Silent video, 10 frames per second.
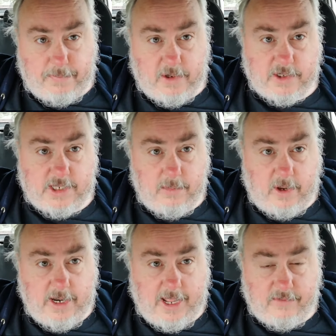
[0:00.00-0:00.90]
because they
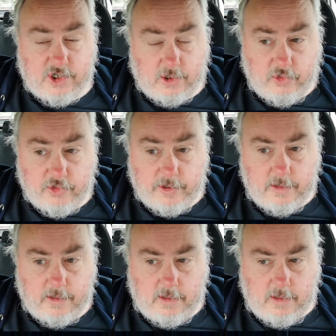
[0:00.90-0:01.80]
might have
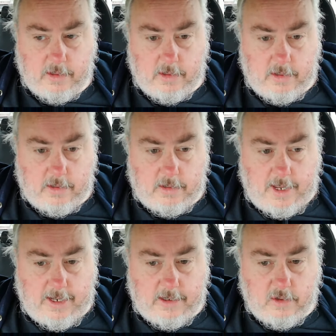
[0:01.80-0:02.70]
children,
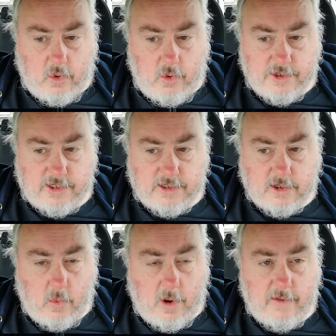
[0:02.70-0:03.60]
and curses
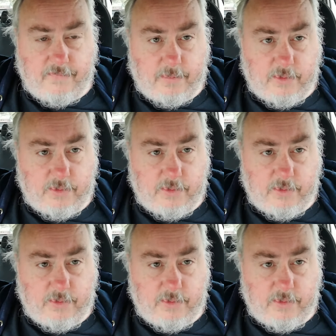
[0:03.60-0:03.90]
go on from